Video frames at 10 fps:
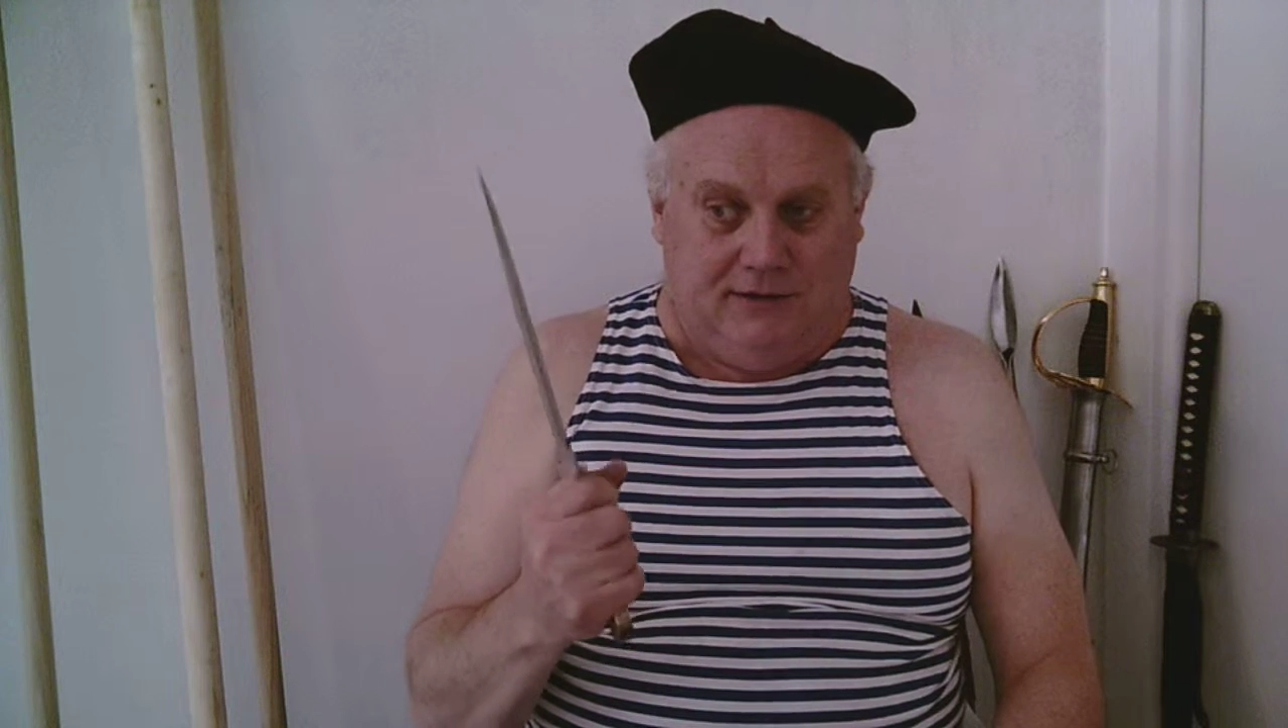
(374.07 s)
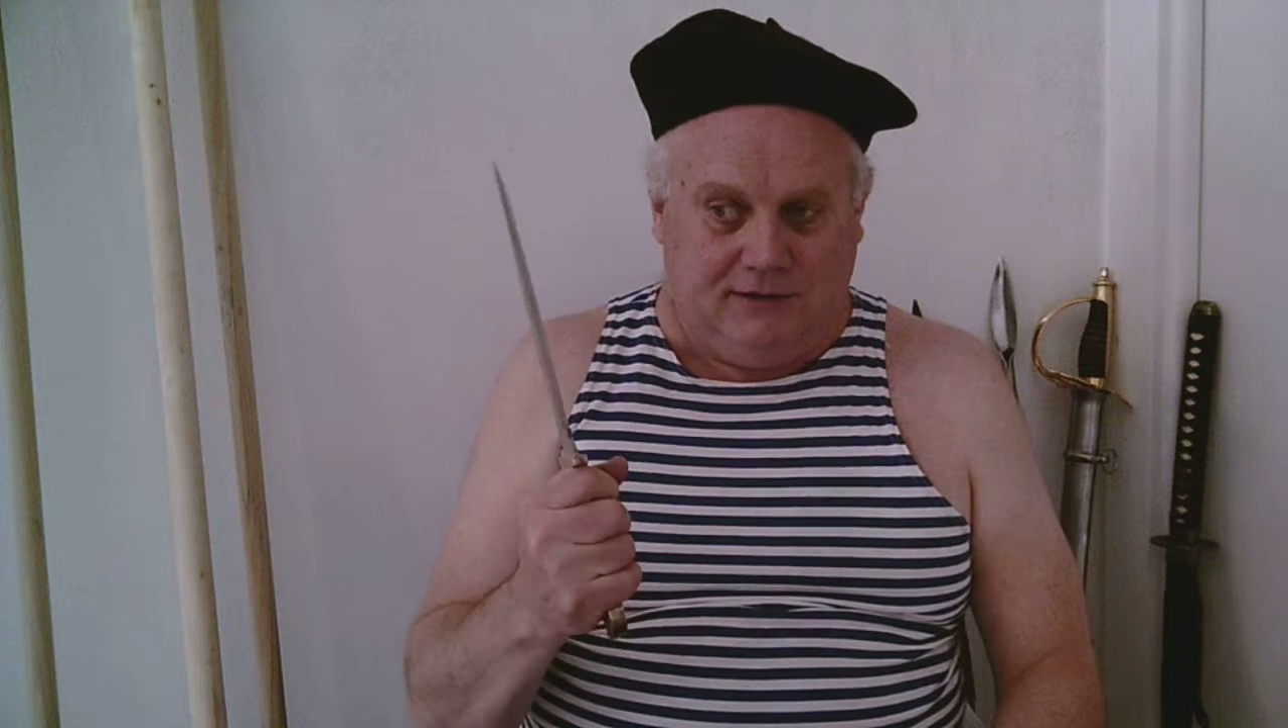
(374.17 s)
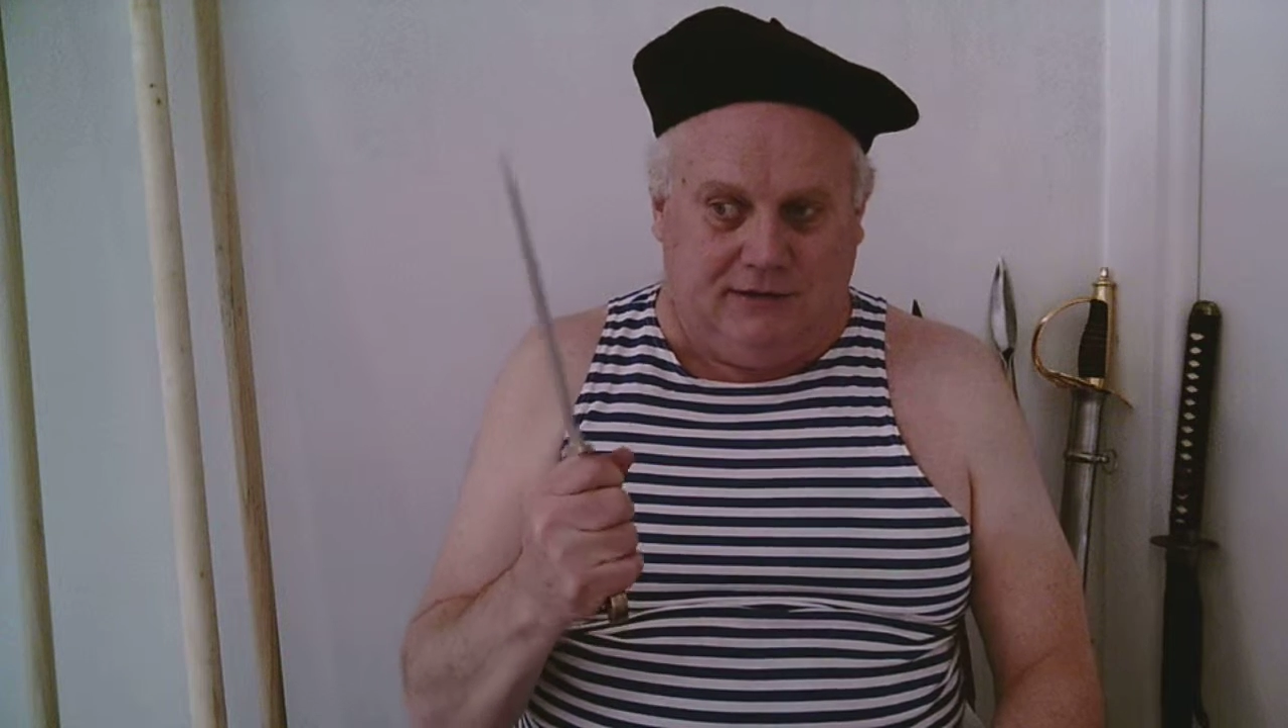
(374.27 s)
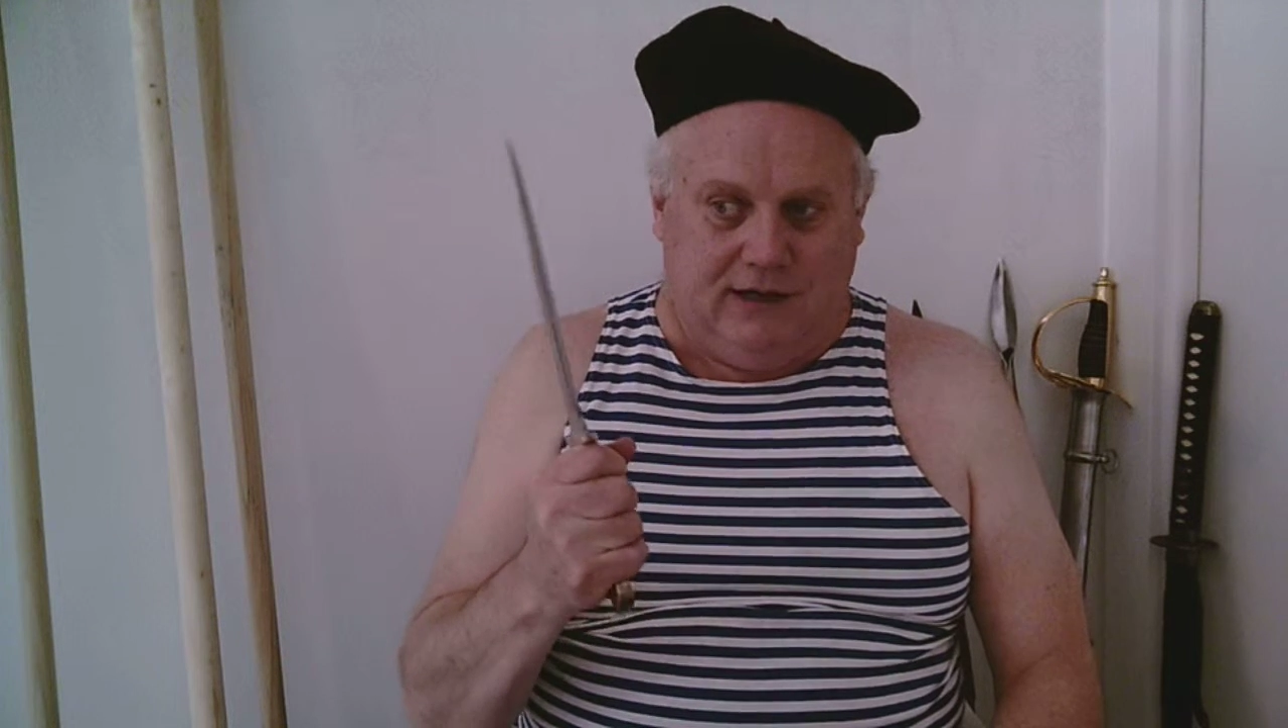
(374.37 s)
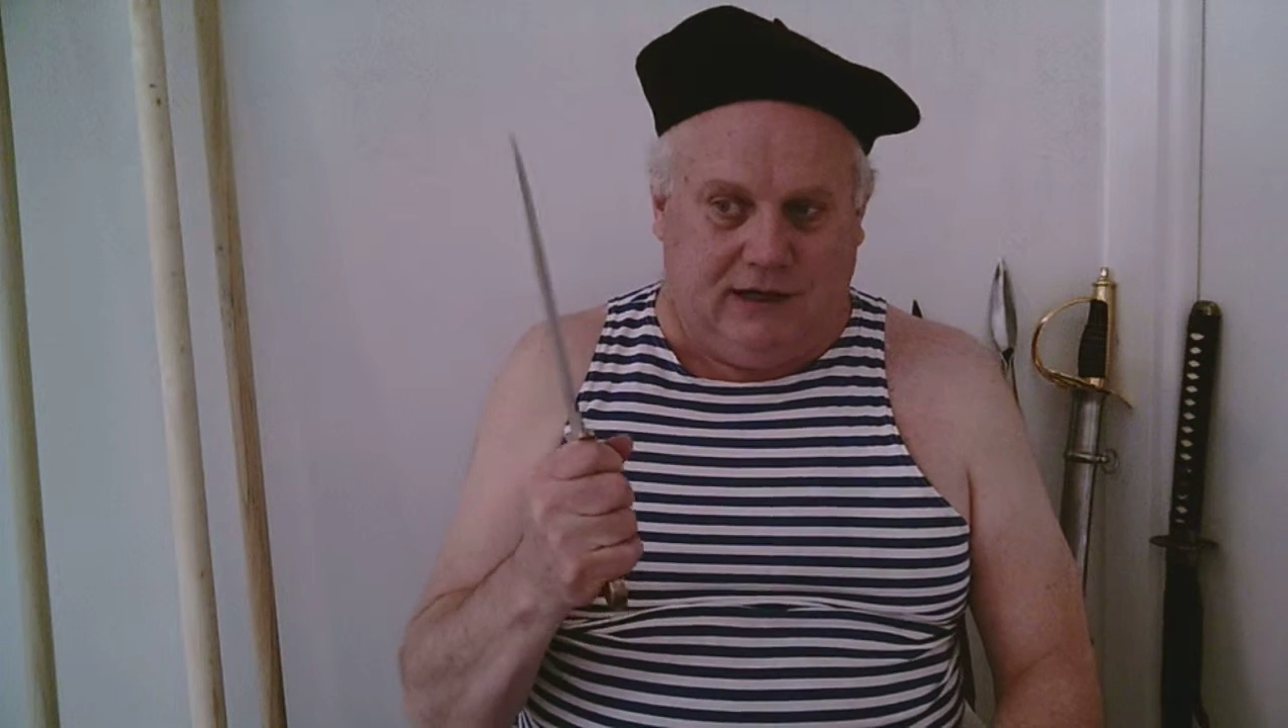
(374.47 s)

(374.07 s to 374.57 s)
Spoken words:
and this is